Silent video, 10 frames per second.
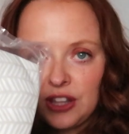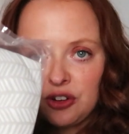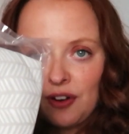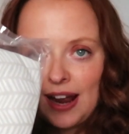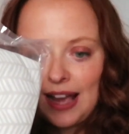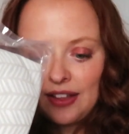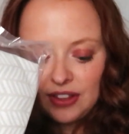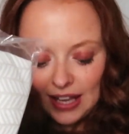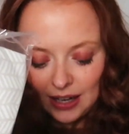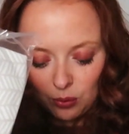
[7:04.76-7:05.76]
grey and
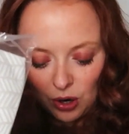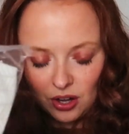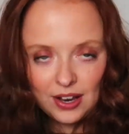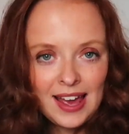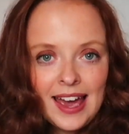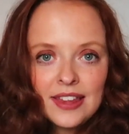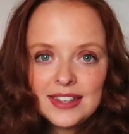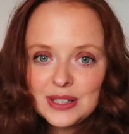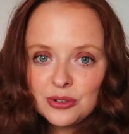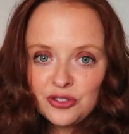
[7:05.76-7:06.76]
the yellow one.
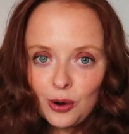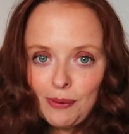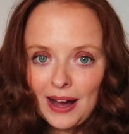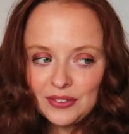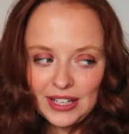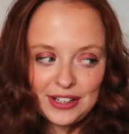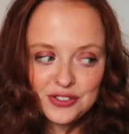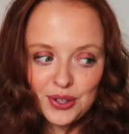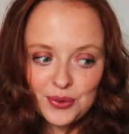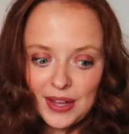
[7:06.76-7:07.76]
These were £4
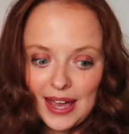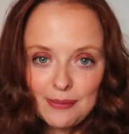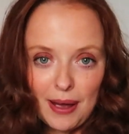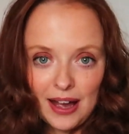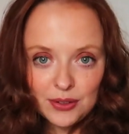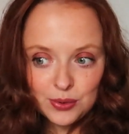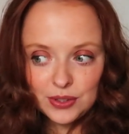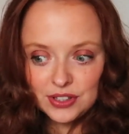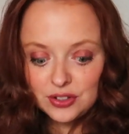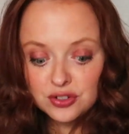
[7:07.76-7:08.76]
each, so it was £8, which is